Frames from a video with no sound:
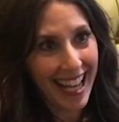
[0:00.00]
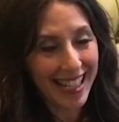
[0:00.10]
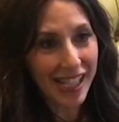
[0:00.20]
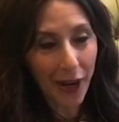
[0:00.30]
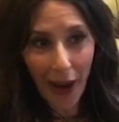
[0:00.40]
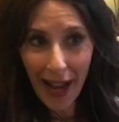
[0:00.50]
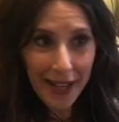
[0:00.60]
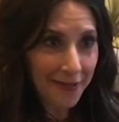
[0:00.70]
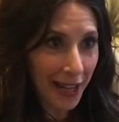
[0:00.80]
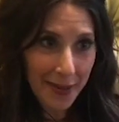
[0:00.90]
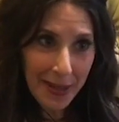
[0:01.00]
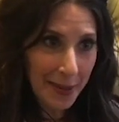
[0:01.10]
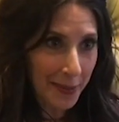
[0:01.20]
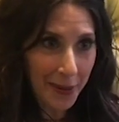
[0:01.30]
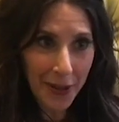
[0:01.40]
And so I invite
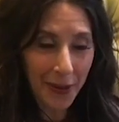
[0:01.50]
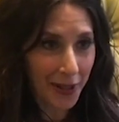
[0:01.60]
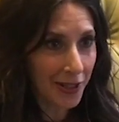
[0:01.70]
people who are